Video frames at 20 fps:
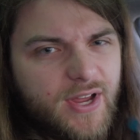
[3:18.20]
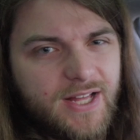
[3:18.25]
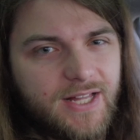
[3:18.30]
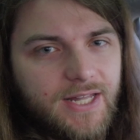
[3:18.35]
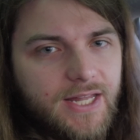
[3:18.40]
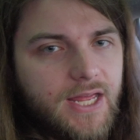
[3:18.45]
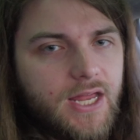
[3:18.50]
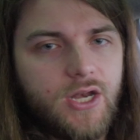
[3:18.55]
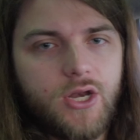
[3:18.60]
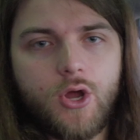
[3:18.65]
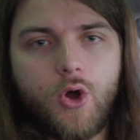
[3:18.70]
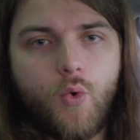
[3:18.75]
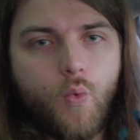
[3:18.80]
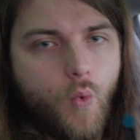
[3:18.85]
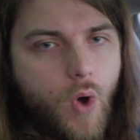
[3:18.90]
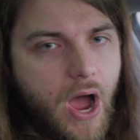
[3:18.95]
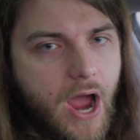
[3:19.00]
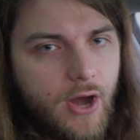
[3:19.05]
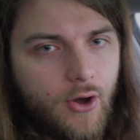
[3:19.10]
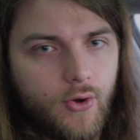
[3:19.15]
clean, no
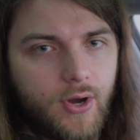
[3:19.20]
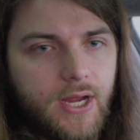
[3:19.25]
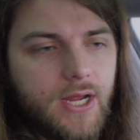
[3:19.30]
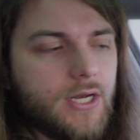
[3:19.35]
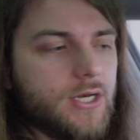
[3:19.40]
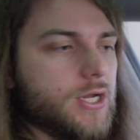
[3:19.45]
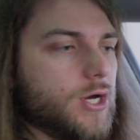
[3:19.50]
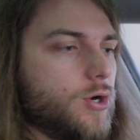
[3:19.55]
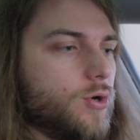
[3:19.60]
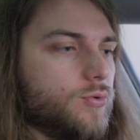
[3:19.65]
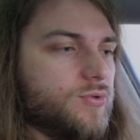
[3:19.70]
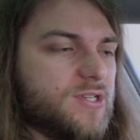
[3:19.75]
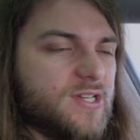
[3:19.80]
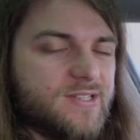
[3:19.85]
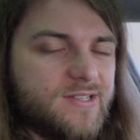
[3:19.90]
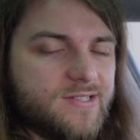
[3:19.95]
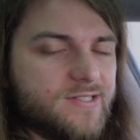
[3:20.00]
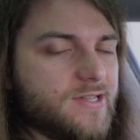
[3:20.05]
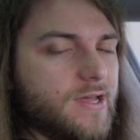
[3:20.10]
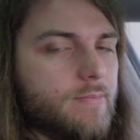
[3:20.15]
wiring, no
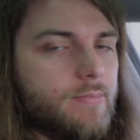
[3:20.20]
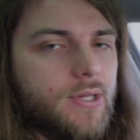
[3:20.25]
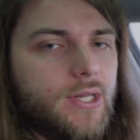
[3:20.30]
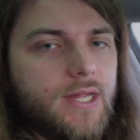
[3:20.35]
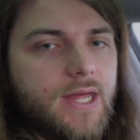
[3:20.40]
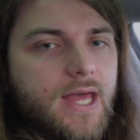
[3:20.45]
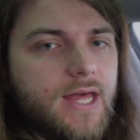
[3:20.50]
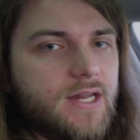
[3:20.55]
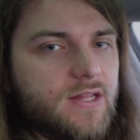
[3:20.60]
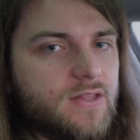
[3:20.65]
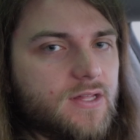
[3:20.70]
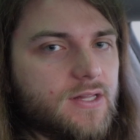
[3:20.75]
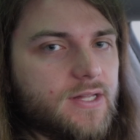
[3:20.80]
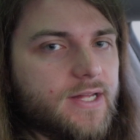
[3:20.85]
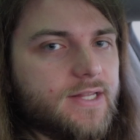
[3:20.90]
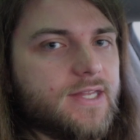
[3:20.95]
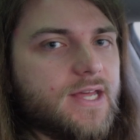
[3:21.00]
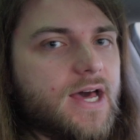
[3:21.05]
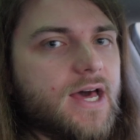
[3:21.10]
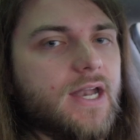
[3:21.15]
disassembly, anything
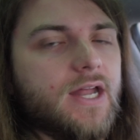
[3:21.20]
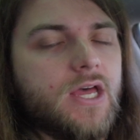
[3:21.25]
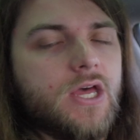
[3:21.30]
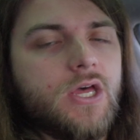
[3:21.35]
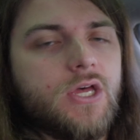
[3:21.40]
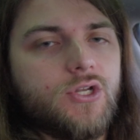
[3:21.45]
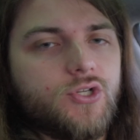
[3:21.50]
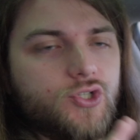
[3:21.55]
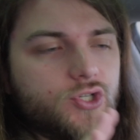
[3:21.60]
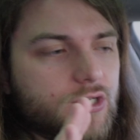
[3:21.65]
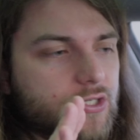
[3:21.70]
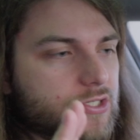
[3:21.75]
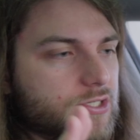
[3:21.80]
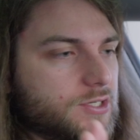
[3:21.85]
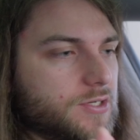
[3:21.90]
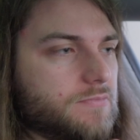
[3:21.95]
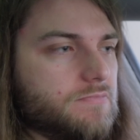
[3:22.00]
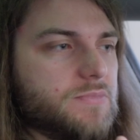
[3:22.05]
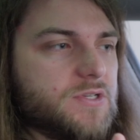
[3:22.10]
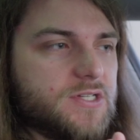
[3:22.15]
like that.
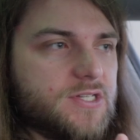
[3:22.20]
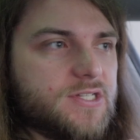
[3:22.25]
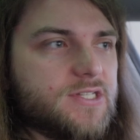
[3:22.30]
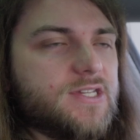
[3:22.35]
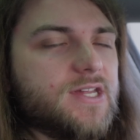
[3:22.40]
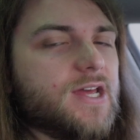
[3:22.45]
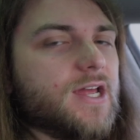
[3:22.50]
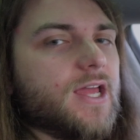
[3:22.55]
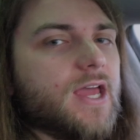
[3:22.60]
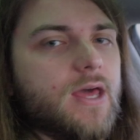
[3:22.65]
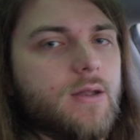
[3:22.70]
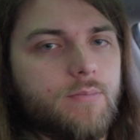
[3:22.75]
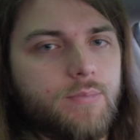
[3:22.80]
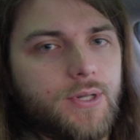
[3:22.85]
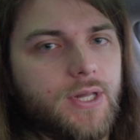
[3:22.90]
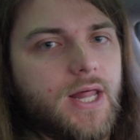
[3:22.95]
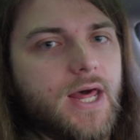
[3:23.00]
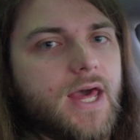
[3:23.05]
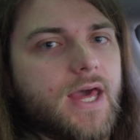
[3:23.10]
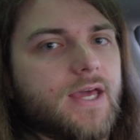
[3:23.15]
Just stick and
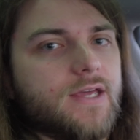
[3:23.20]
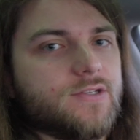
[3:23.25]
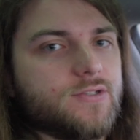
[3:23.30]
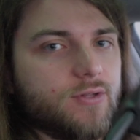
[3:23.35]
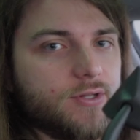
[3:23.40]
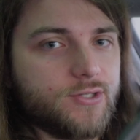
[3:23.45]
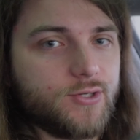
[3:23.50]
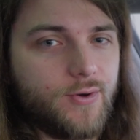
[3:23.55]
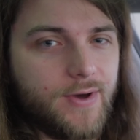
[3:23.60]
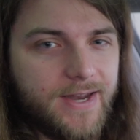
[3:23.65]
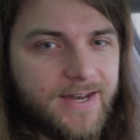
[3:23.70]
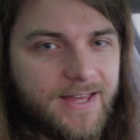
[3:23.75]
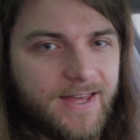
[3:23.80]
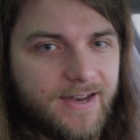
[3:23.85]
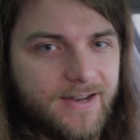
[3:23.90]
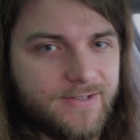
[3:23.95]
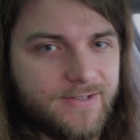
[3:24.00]
play. So let's go ahead and get it